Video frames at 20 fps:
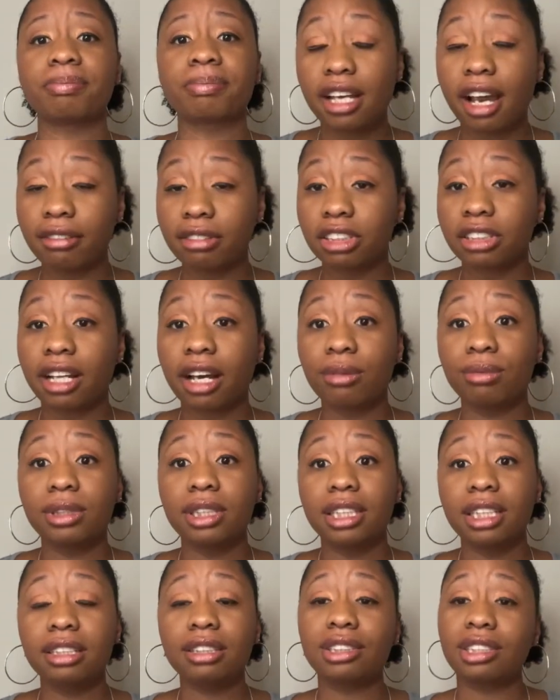After that, we
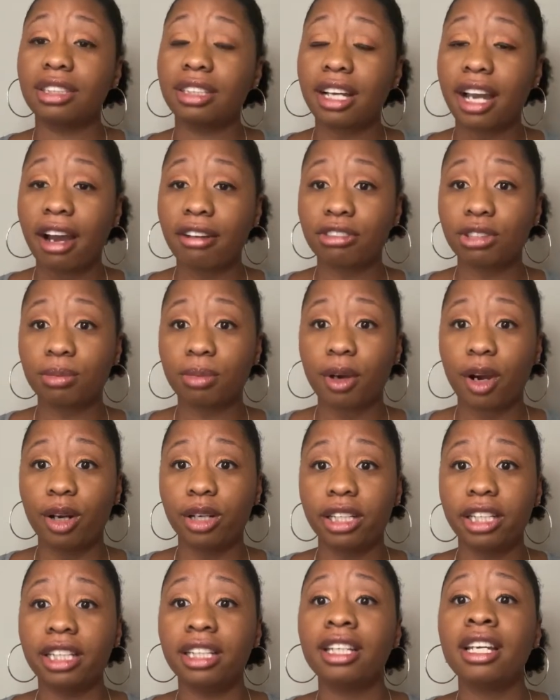get into the after
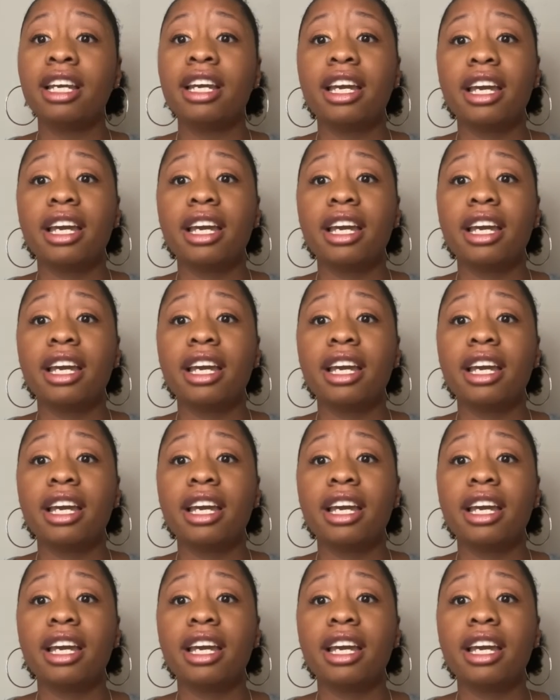party,